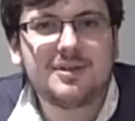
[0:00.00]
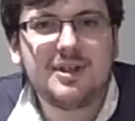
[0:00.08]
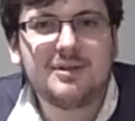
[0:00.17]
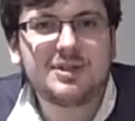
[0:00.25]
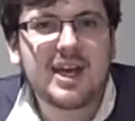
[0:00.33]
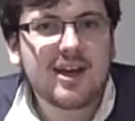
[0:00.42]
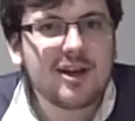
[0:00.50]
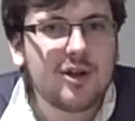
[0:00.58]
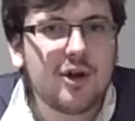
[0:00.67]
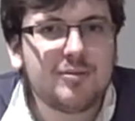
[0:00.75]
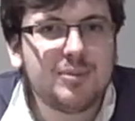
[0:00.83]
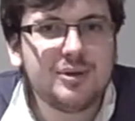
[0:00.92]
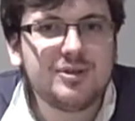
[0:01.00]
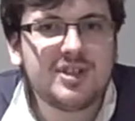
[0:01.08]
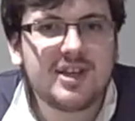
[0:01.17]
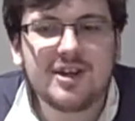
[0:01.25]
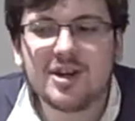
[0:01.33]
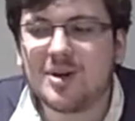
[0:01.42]
he was getting a lot of boos
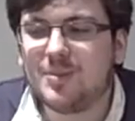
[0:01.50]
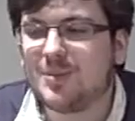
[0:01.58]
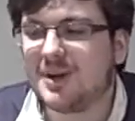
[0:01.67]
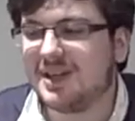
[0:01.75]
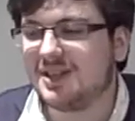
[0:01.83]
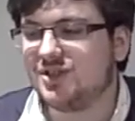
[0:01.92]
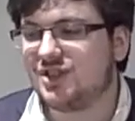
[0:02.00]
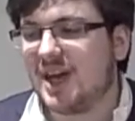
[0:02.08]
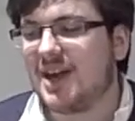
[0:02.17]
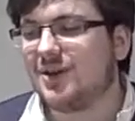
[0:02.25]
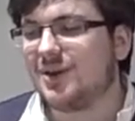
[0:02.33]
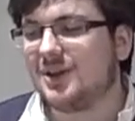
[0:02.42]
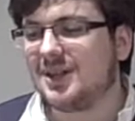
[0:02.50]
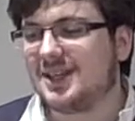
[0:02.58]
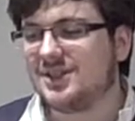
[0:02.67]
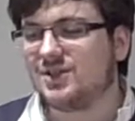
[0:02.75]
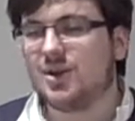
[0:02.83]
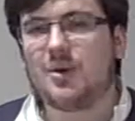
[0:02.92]
here, but in general
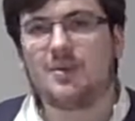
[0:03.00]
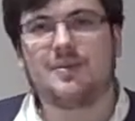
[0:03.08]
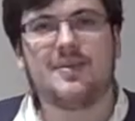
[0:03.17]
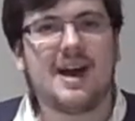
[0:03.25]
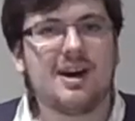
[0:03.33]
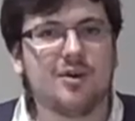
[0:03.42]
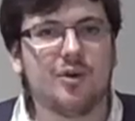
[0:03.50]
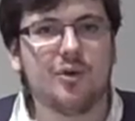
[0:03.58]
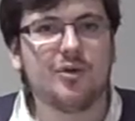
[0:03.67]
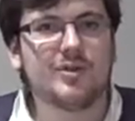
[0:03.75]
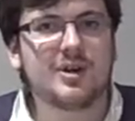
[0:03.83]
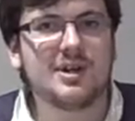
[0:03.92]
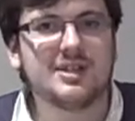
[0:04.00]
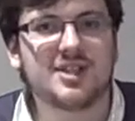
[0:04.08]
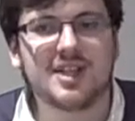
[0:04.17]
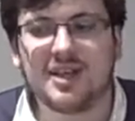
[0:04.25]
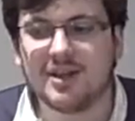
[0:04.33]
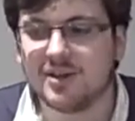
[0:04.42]
he's not that over as a
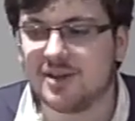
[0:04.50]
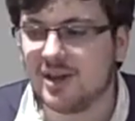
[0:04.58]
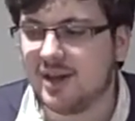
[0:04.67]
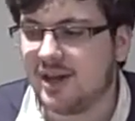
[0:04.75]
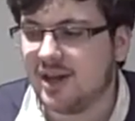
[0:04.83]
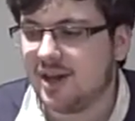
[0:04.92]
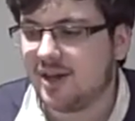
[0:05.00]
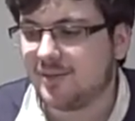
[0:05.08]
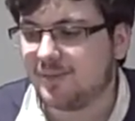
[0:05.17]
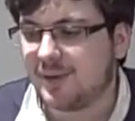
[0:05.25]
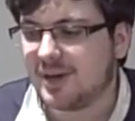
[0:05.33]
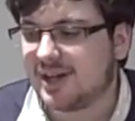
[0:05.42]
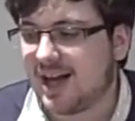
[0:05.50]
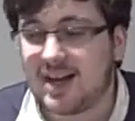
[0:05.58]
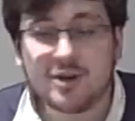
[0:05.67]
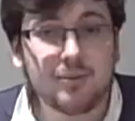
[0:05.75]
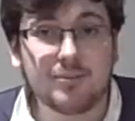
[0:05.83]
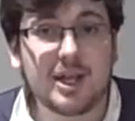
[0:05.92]
heel. But I
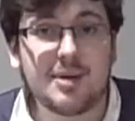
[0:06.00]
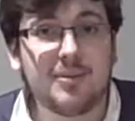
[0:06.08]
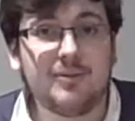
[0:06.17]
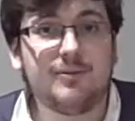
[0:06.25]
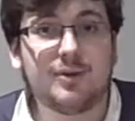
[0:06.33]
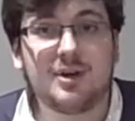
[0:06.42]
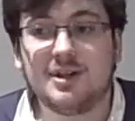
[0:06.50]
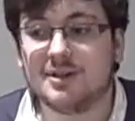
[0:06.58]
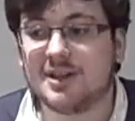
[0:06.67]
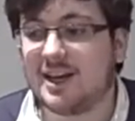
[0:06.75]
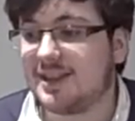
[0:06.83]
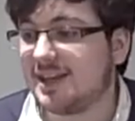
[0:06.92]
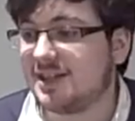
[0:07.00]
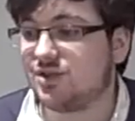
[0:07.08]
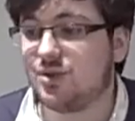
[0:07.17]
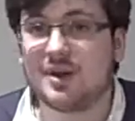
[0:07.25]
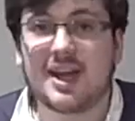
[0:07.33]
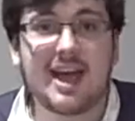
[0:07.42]
don't blame him for it. I think he's
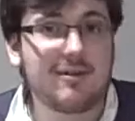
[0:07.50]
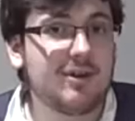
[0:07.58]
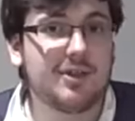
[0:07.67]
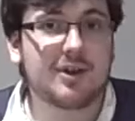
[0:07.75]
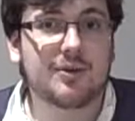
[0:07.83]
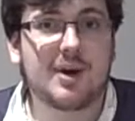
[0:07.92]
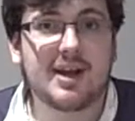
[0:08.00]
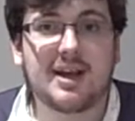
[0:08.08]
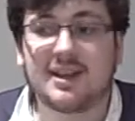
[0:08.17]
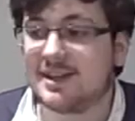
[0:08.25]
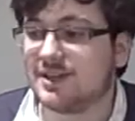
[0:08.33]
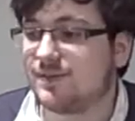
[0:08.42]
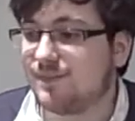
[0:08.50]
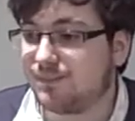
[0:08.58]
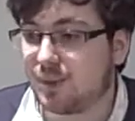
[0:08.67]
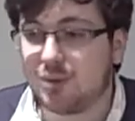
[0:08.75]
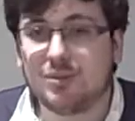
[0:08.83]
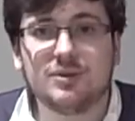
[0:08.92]
doing everything right. I think his
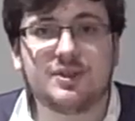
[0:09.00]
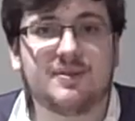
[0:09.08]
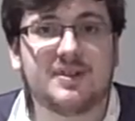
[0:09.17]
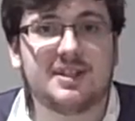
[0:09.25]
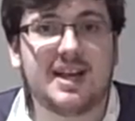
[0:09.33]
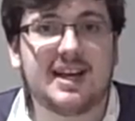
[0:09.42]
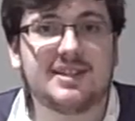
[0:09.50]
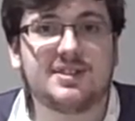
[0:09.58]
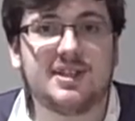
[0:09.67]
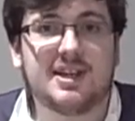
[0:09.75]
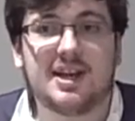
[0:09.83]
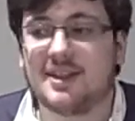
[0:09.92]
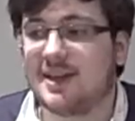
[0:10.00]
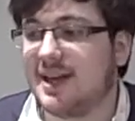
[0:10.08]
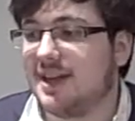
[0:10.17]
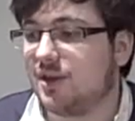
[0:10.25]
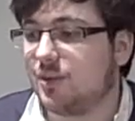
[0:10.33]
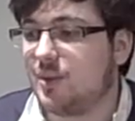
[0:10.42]
promos are fantastic. I think
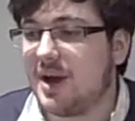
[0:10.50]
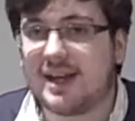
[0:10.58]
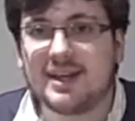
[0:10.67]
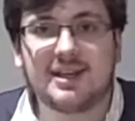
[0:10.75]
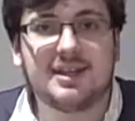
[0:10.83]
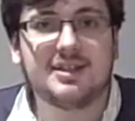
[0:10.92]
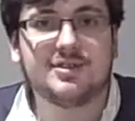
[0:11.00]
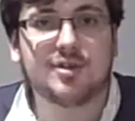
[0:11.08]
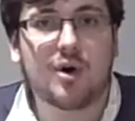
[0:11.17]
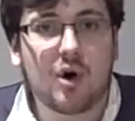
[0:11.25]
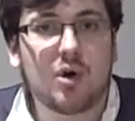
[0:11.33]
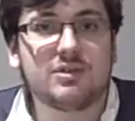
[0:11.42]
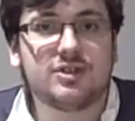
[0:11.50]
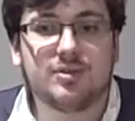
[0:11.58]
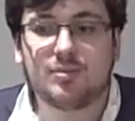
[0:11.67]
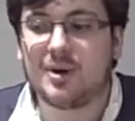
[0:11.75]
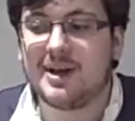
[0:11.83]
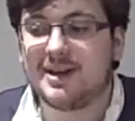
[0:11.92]
in the ring he is
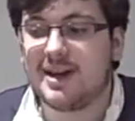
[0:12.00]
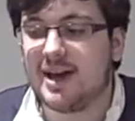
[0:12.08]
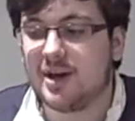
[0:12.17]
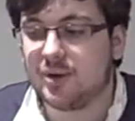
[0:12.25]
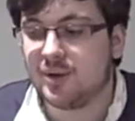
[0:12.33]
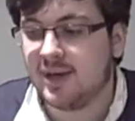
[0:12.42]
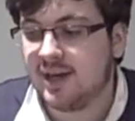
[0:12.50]
awesome right now.